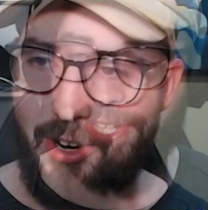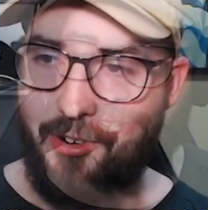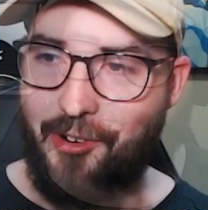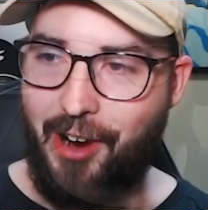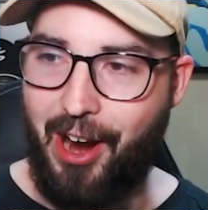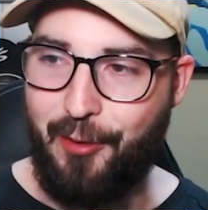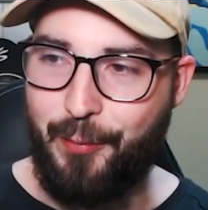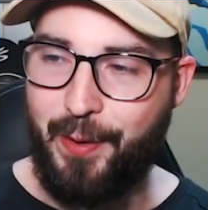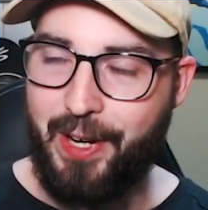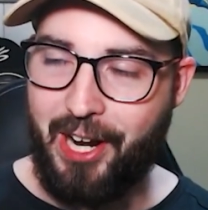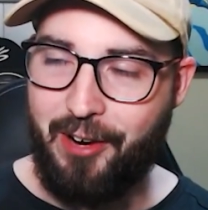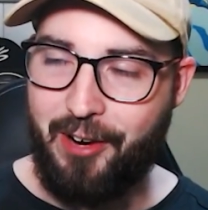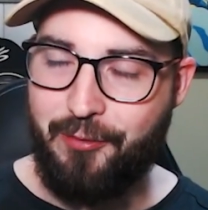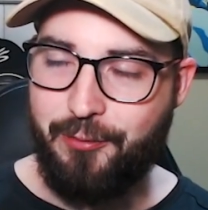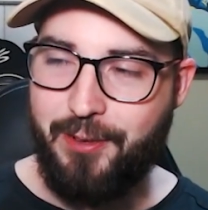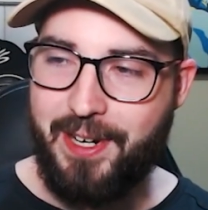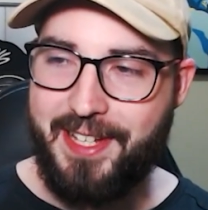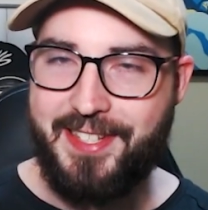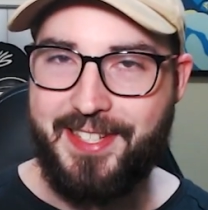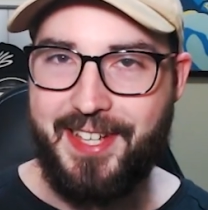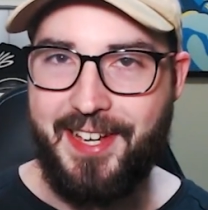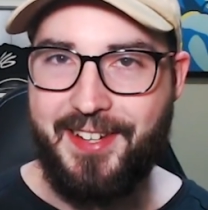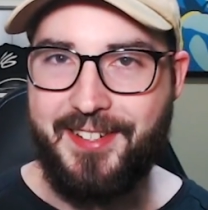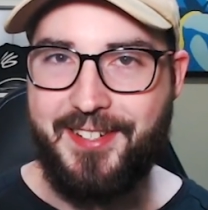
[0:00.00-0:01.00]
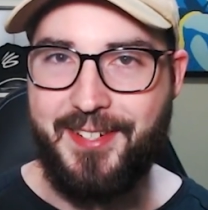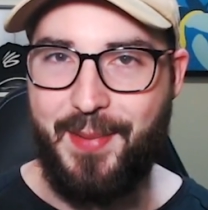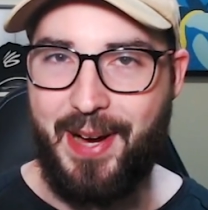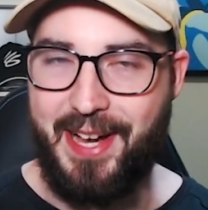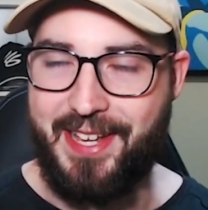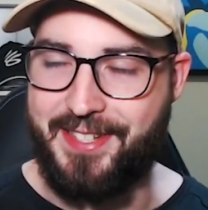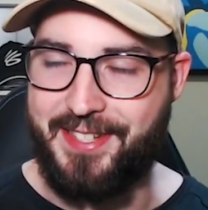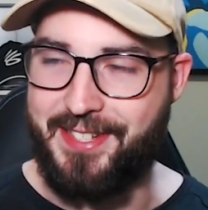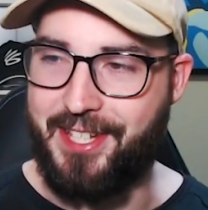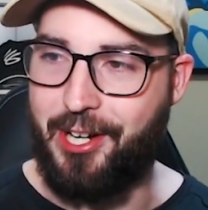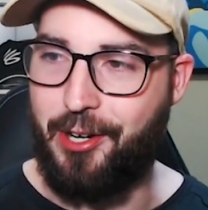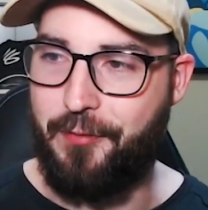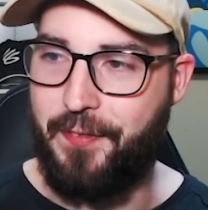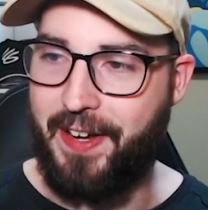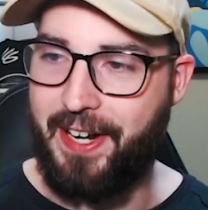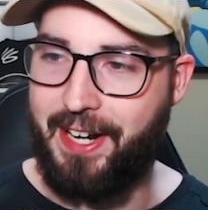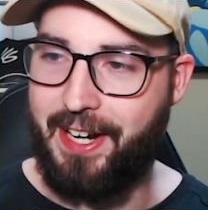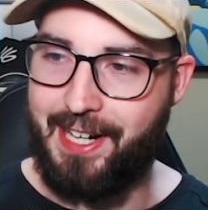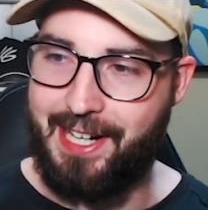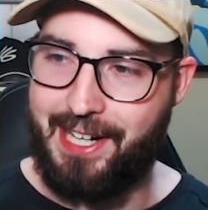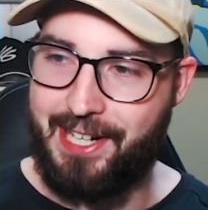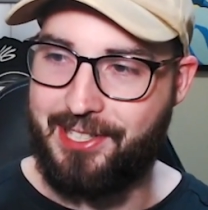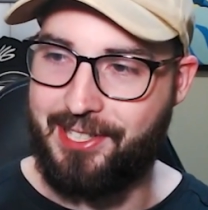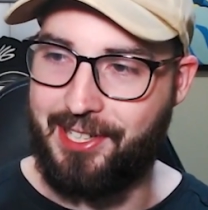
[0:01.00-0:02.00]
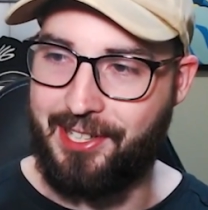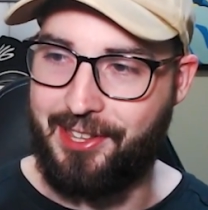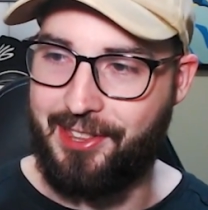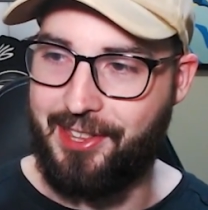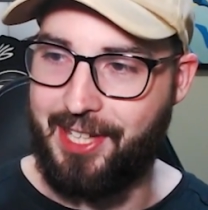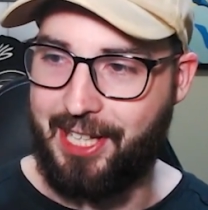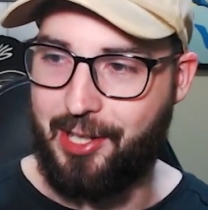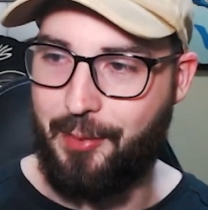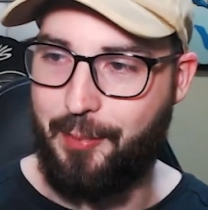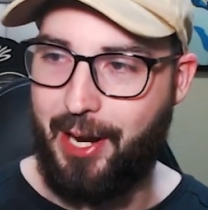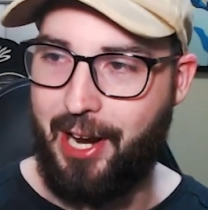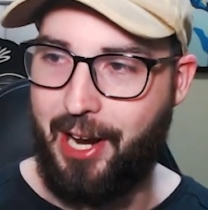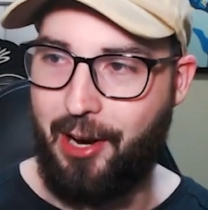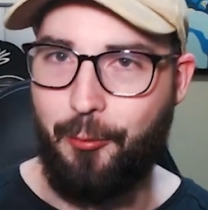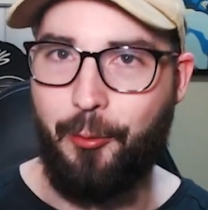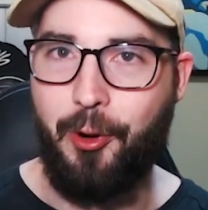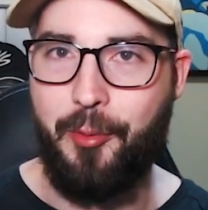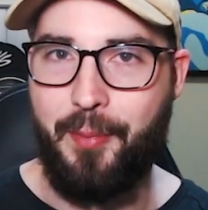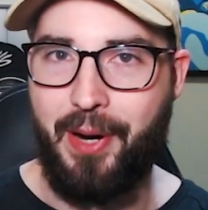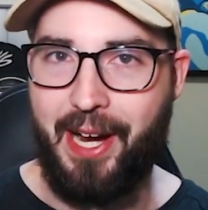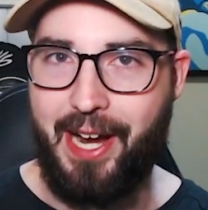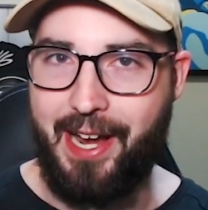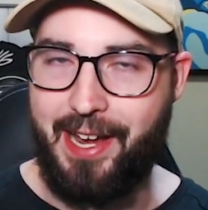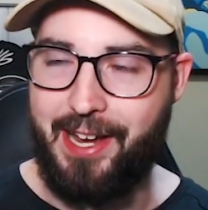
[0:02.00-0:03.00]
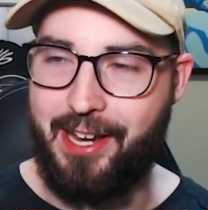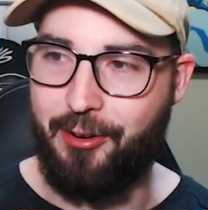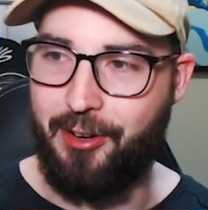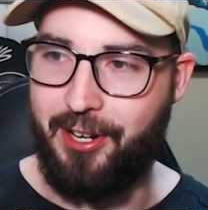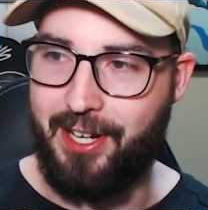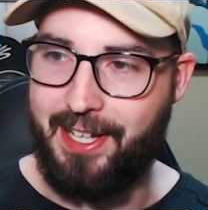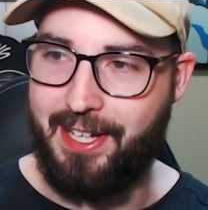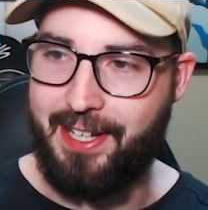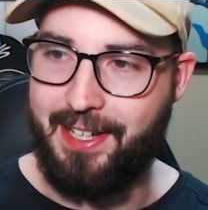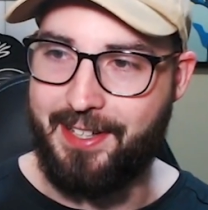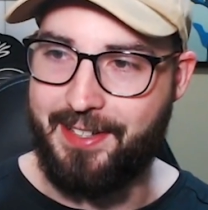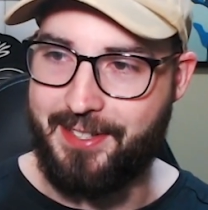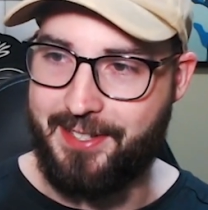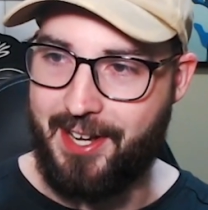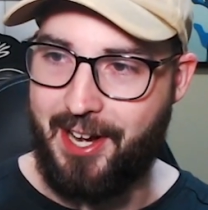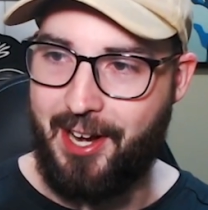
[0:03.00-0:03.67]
All right, when I recenter myself and I actually think about what My Hero is,